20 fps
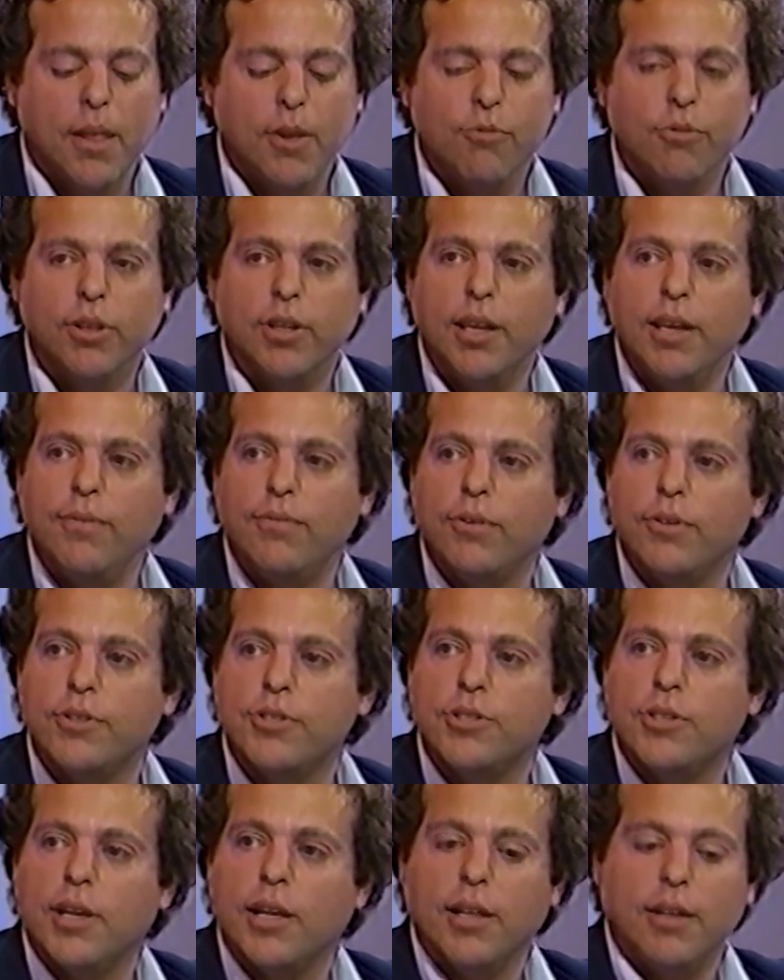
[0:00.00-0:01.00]
relieve
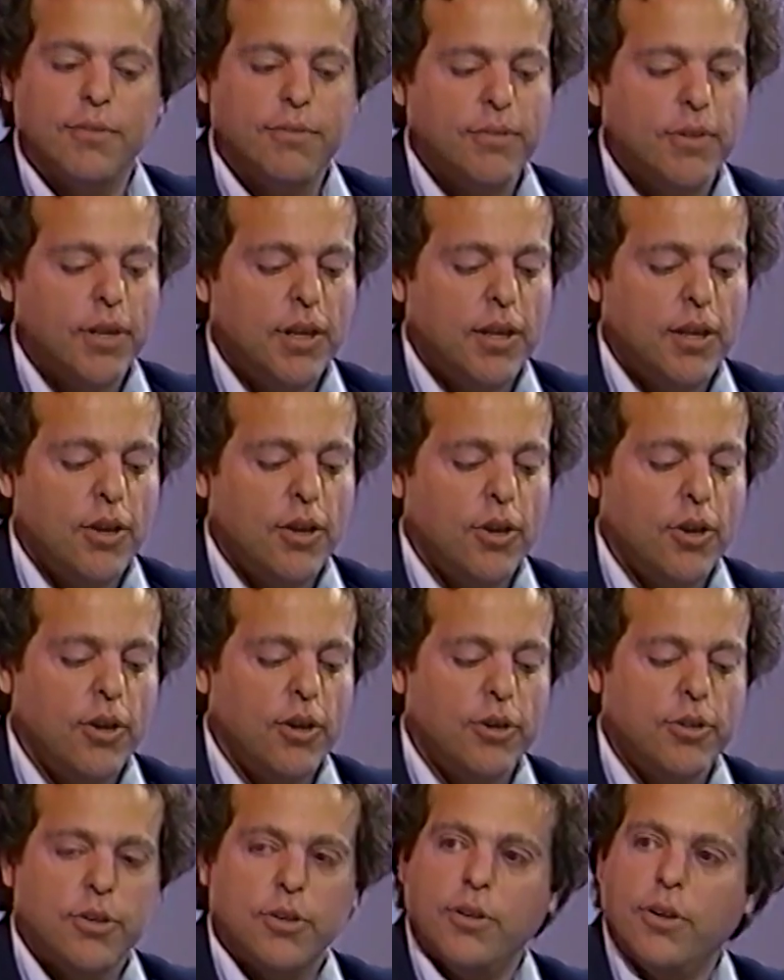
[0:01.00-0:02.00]
herself,
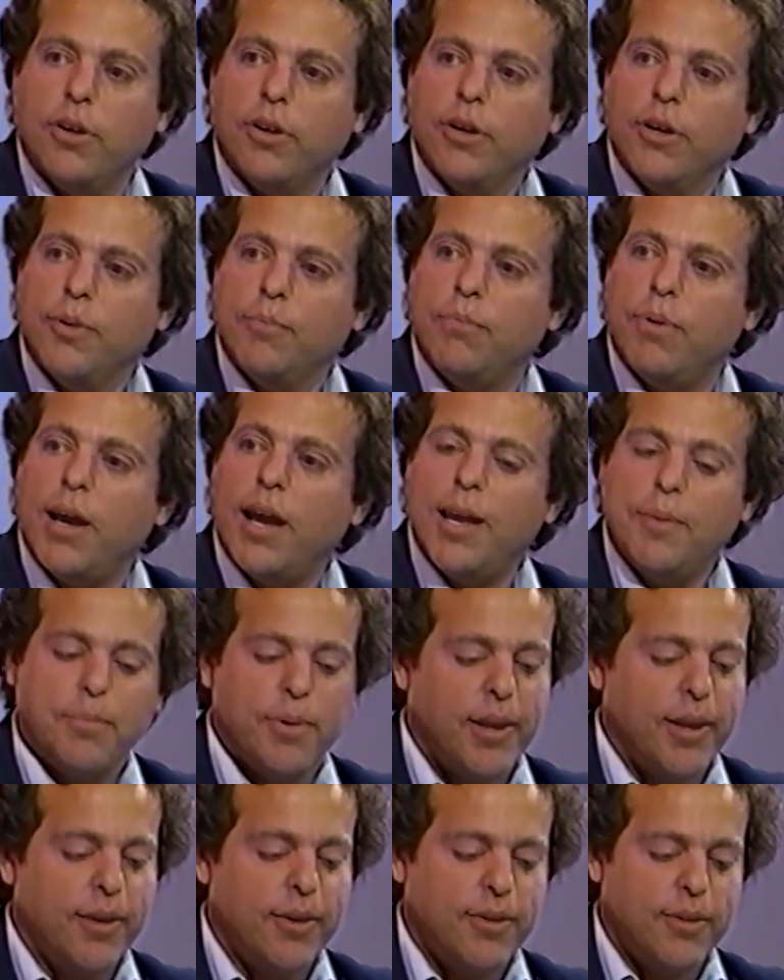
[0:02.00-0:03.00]
her
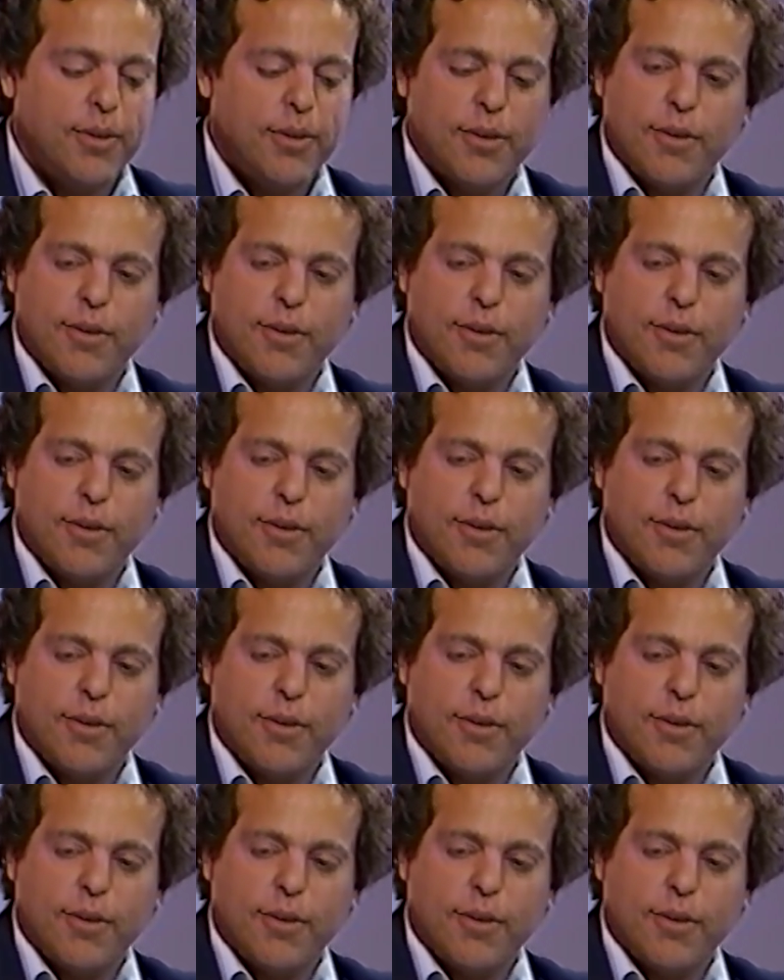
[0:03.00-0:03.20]
piping